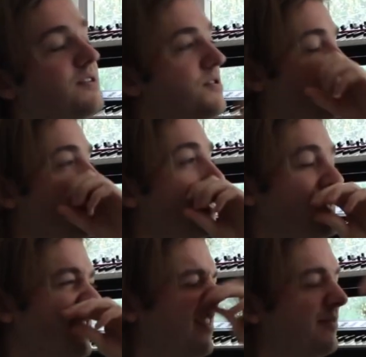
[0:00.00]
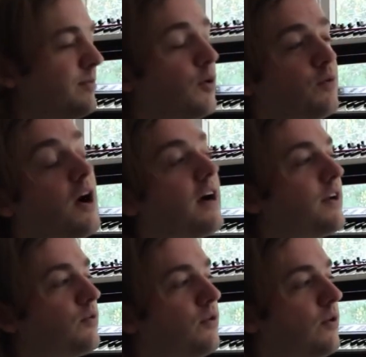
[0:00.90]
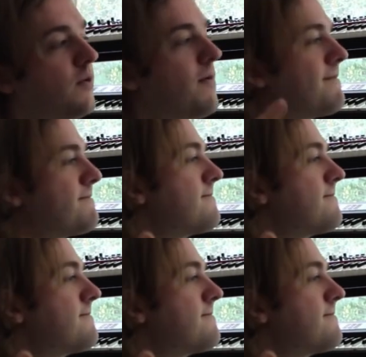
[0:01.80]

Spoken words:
distorted, so more rock and roll.